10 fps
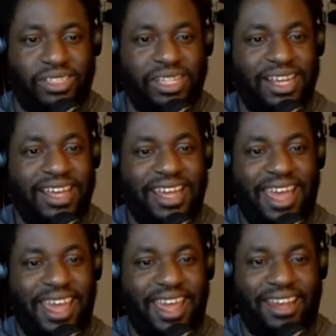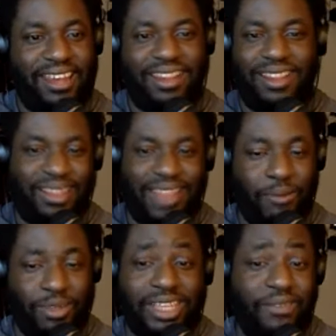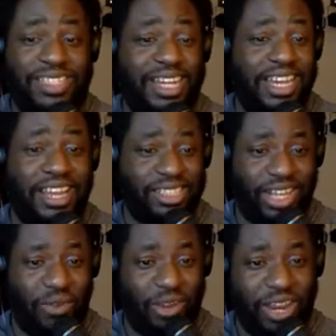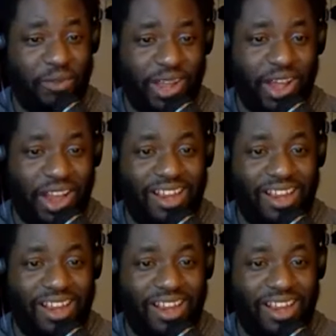and that was 17 years ago, and here we are.